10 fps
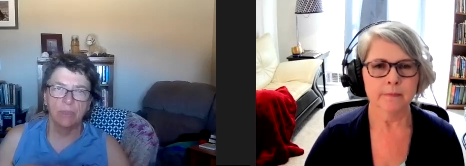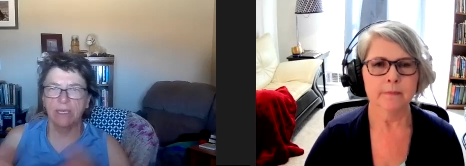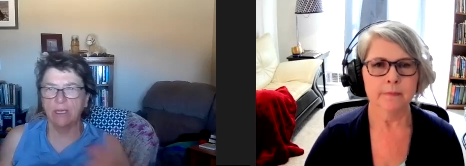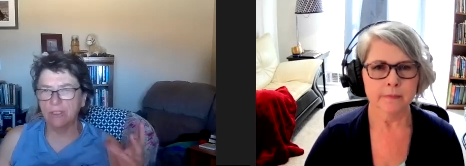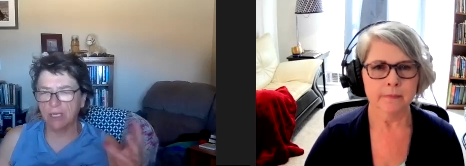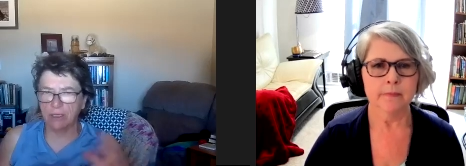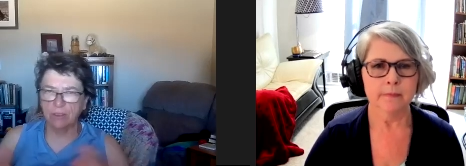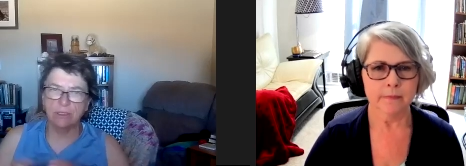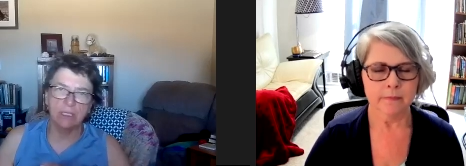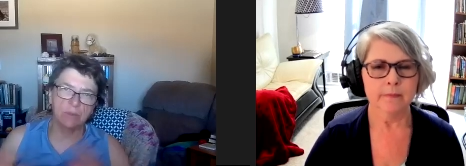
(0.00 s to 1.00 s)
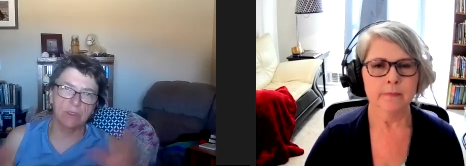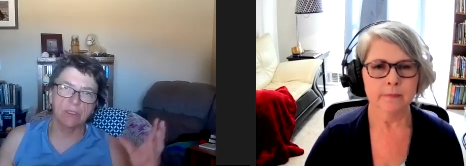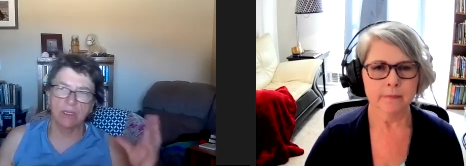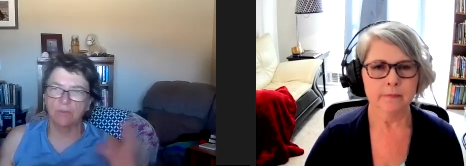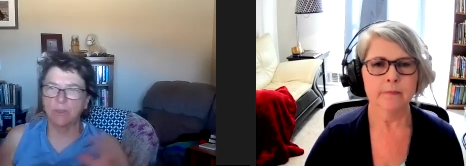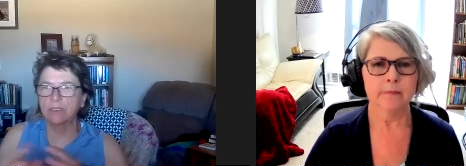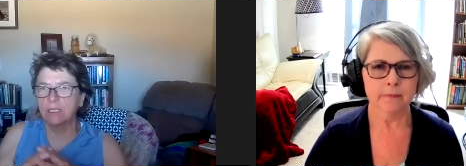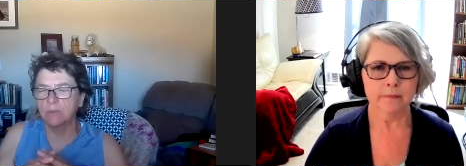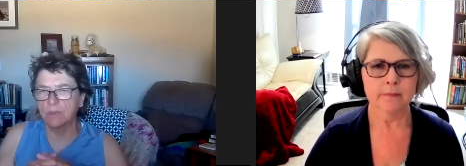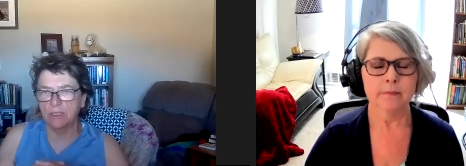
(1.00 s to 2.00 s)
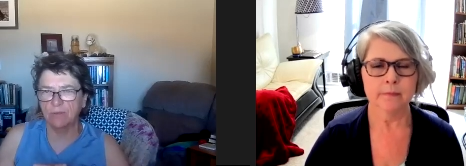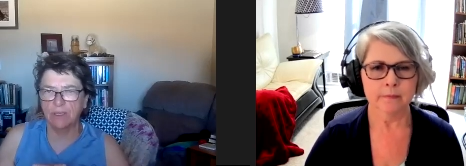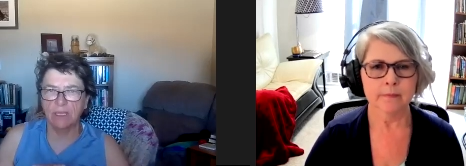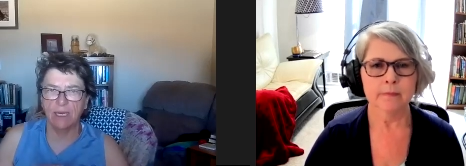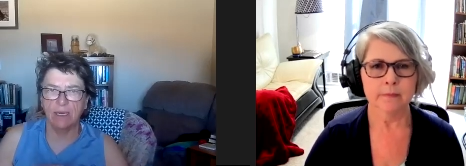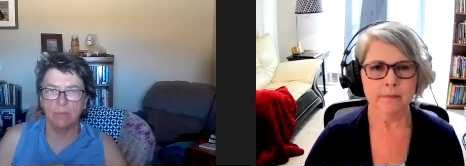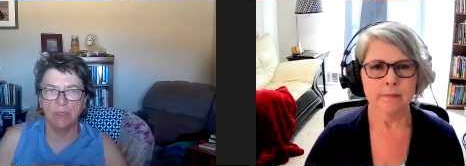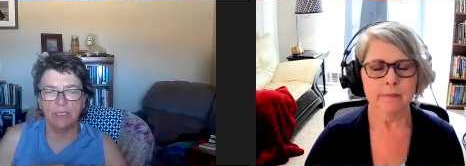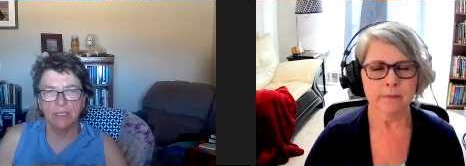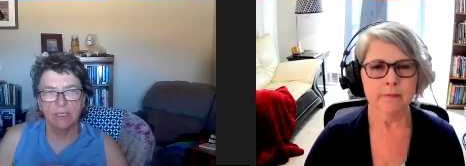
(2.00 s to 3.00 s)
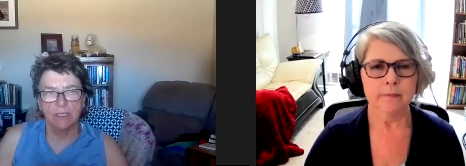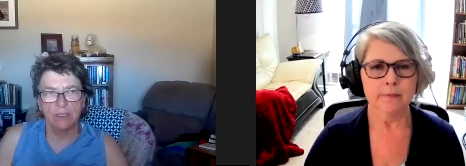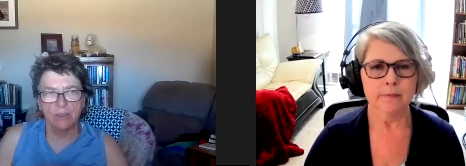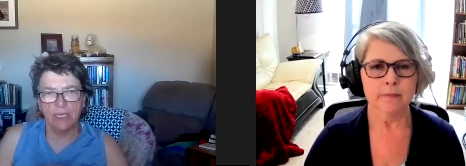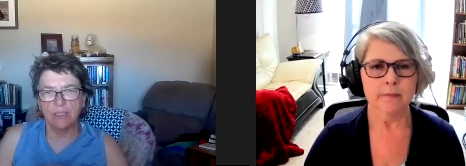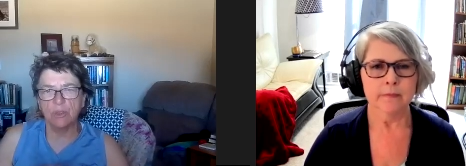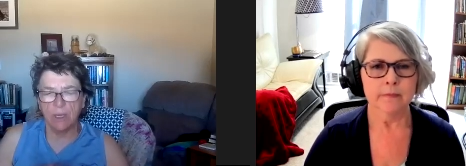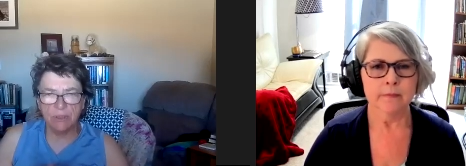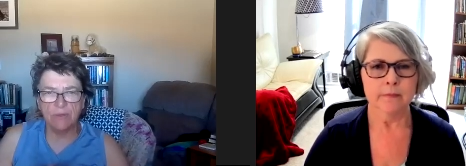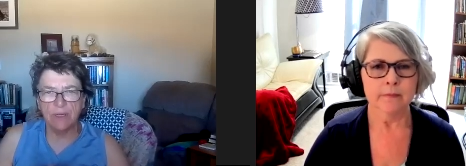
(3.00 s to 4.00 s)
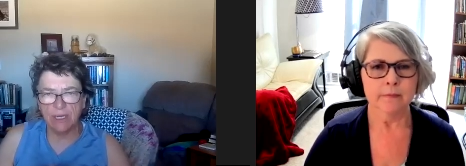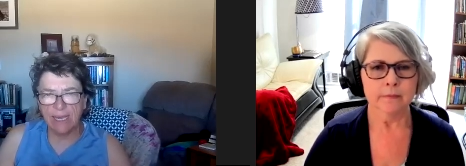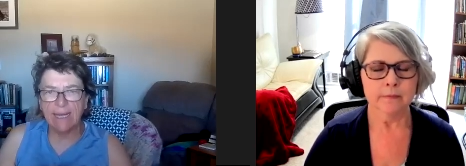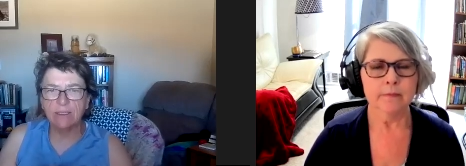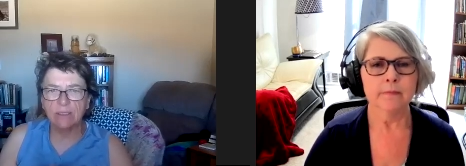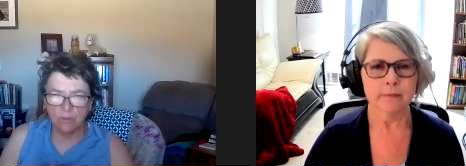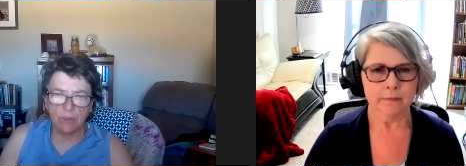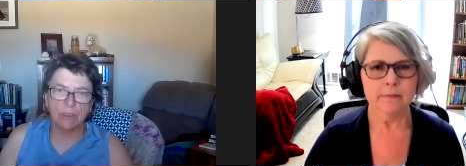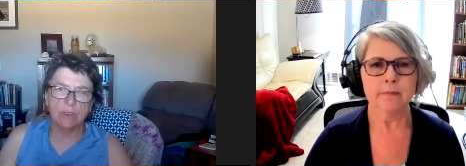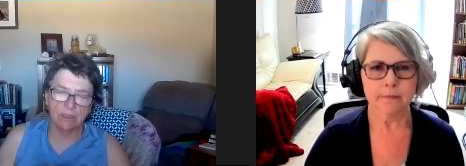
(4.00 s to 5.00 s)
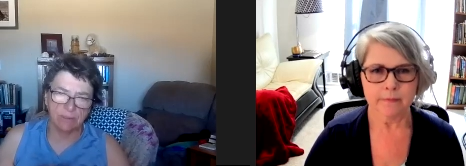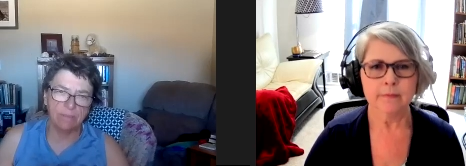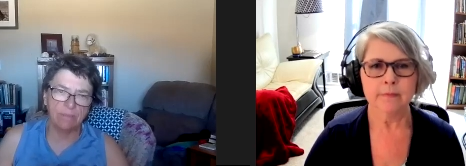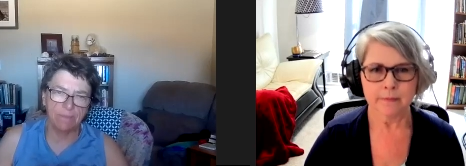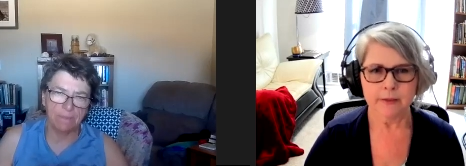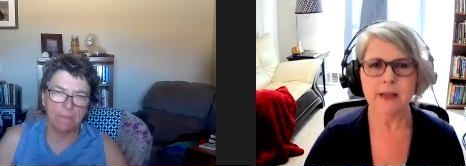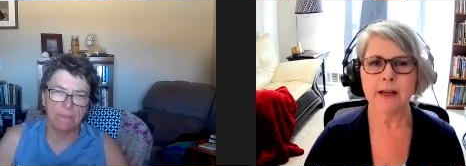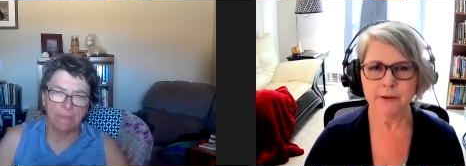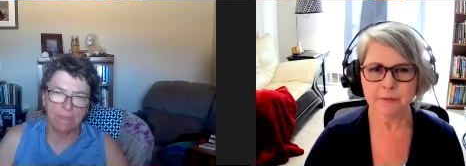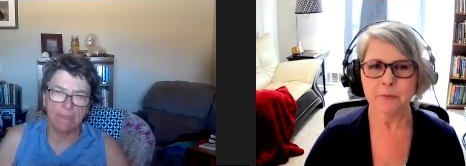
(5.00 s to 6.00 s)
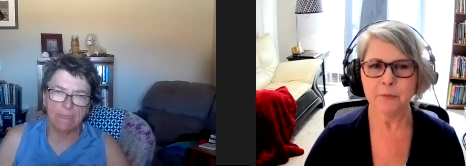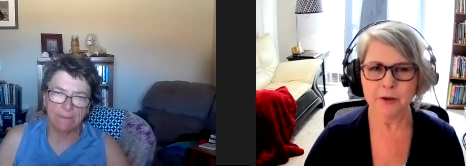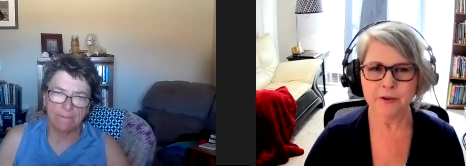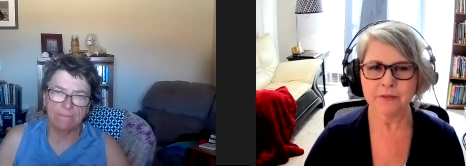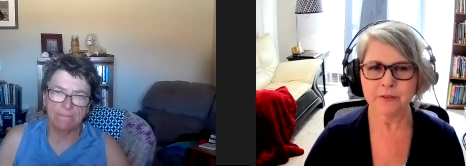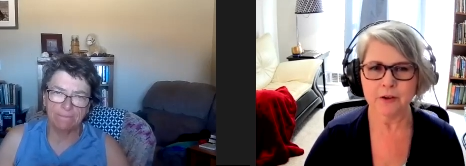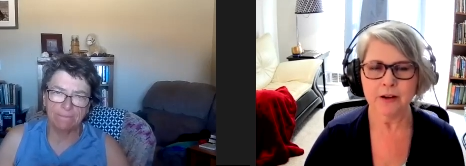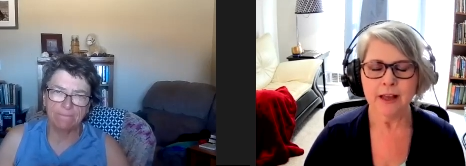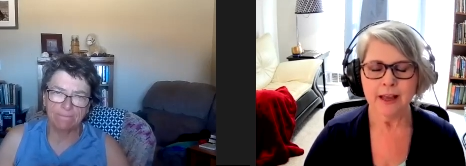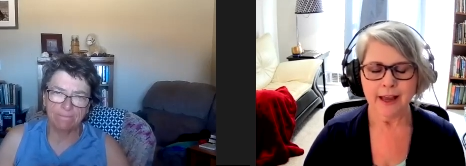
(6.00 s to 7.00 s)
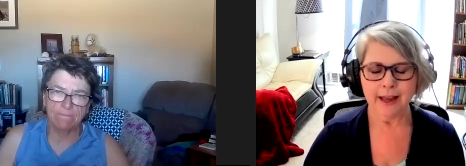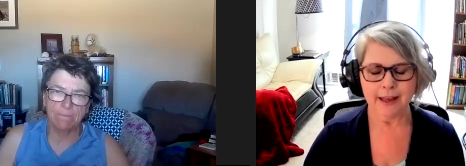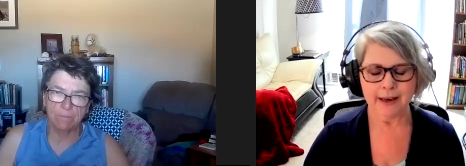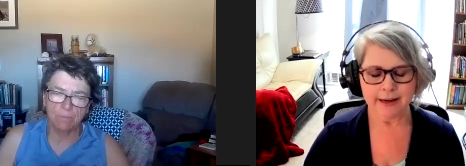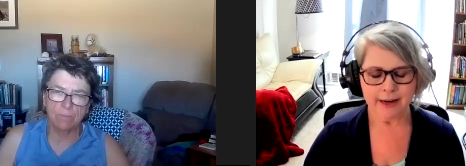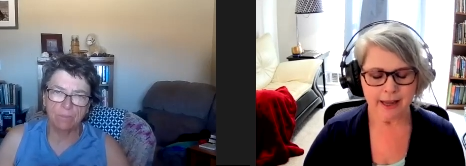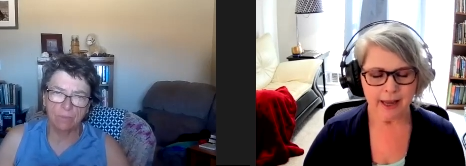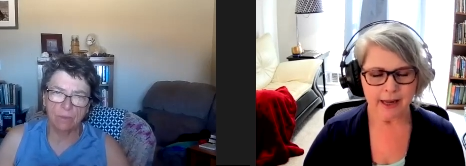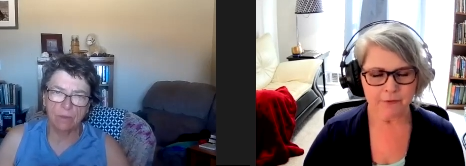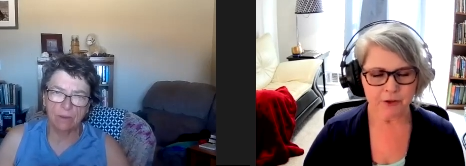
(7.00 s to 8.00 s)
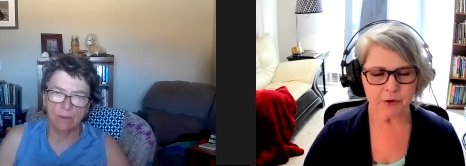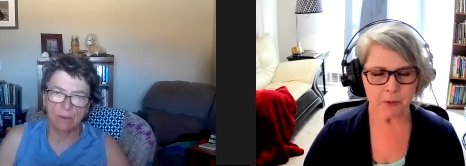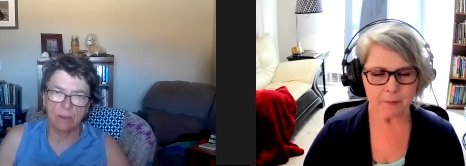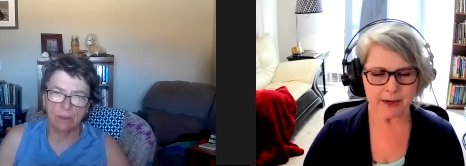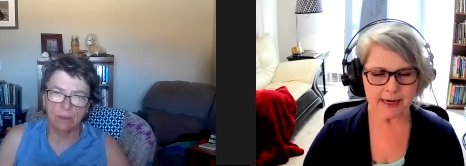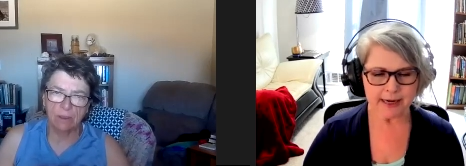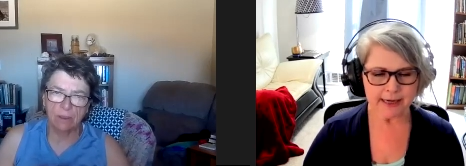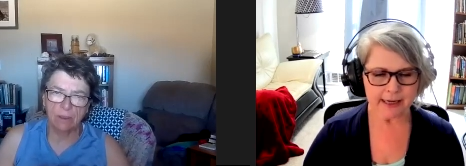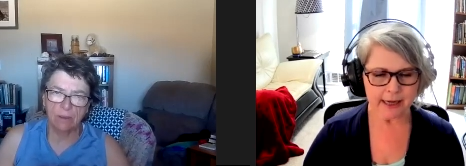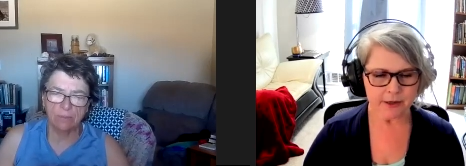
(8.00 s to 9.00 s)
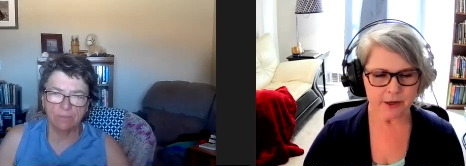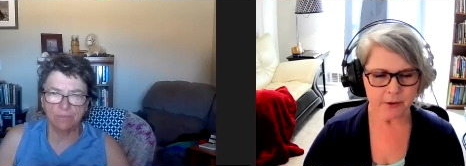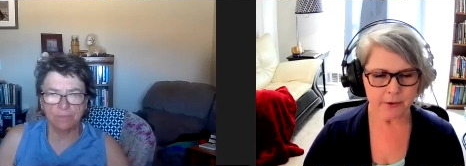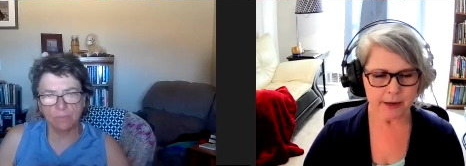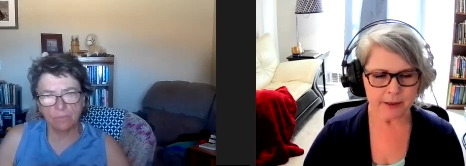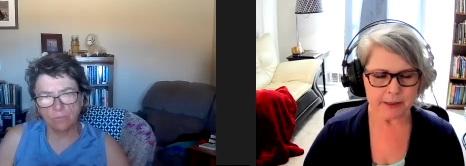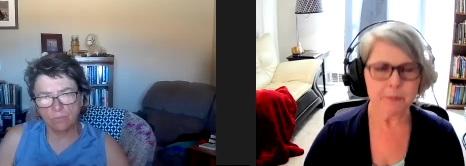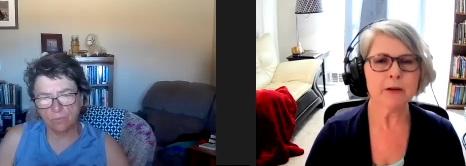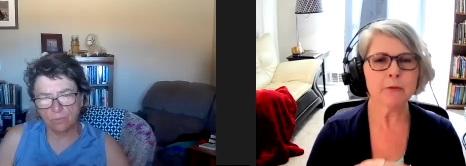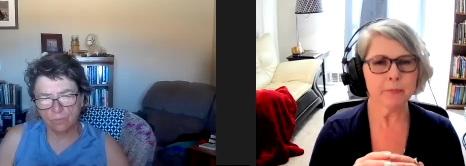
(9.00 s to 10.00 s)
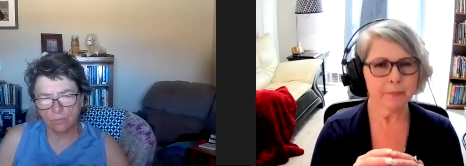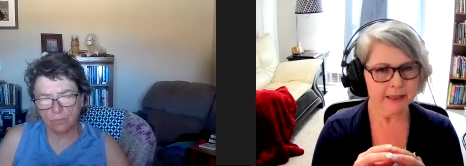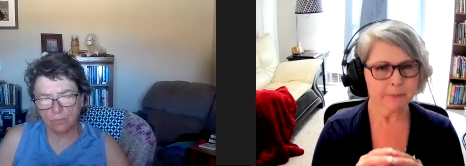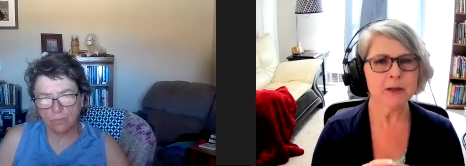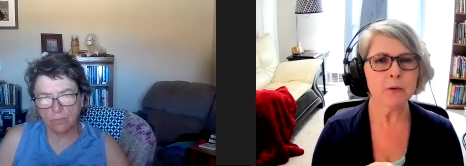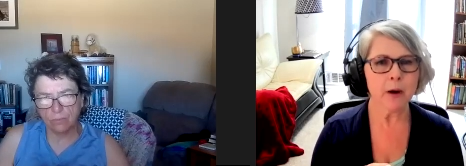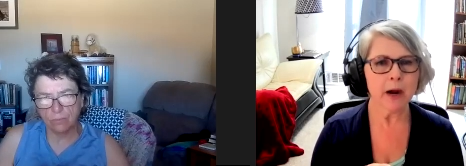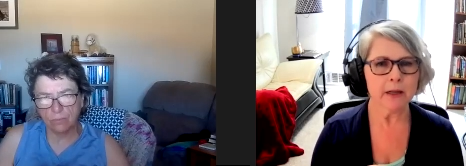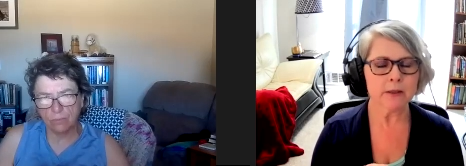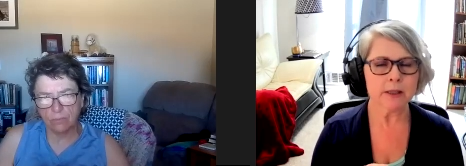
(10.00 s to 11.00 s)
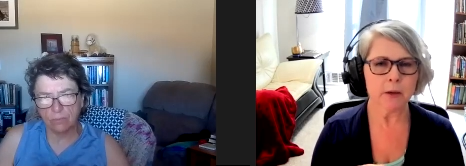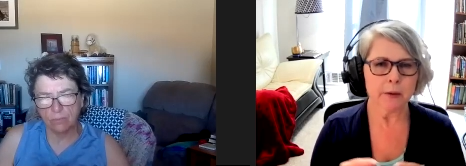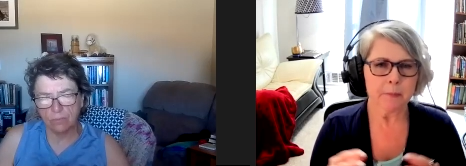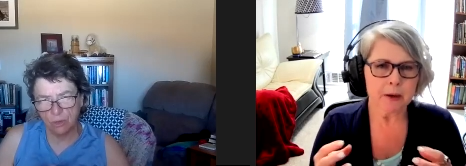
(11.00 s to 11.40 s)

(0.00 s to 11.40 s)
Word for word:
Speaker 1: played on soccer teams and softball teams and stuff like that. But yeah, so I was a very active person.
Speaker 2: Yeah, wonderful. And if you don't mind, I, I know I, it's been a it's been a while, so it